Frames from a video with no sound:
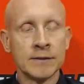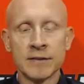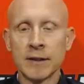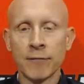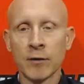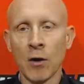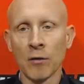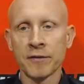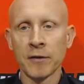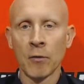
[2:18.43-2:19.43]
is just
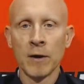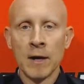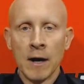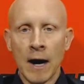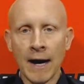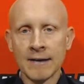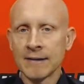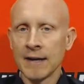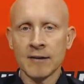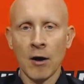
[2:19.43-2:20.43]
difficult. So
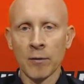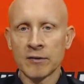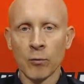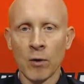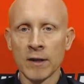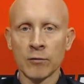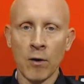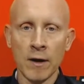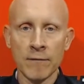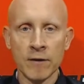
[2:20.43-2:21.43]
hindsight's always
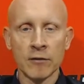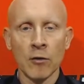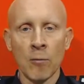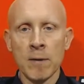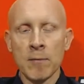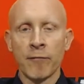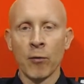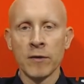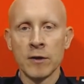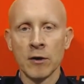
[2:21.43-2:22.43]
20/20. If you had told me
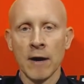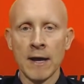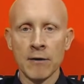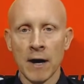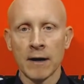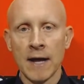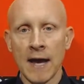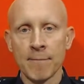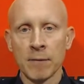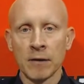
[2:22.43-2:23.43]
before the year, hey, you're not going to
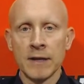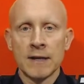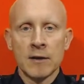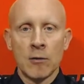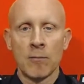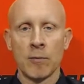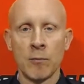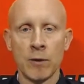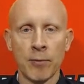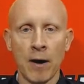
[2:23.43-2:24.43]
have Malik, you
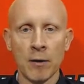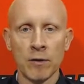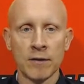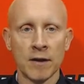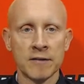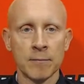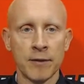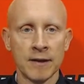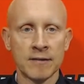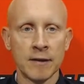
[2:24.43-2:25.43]
know, we probably would have done some
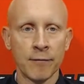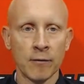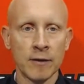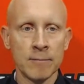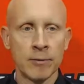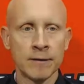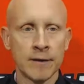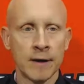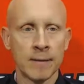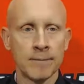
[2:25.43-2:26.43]
things differently,
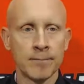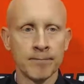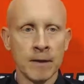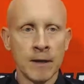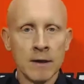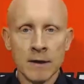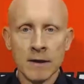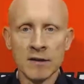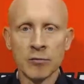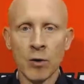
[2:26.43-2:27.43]
but
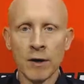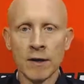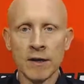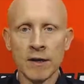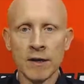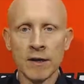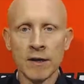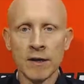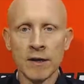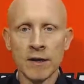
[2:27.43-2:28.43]
is what it is,
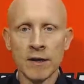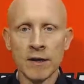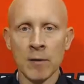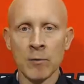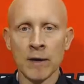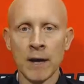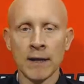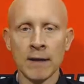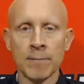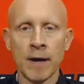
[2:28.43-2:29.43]
and we got to learn from it. We
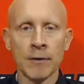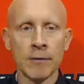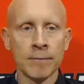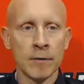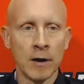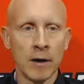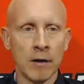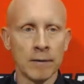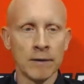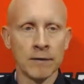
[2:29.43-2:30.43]
got to get better
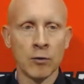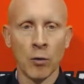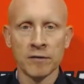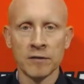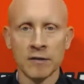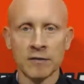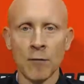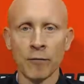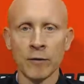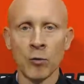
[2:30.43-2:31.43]
in the course of this
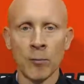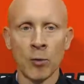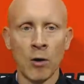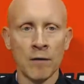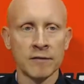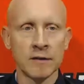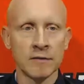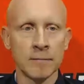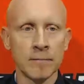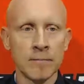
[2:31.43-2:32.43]
hopefully normal
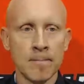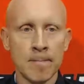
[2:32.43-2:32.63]
offseason.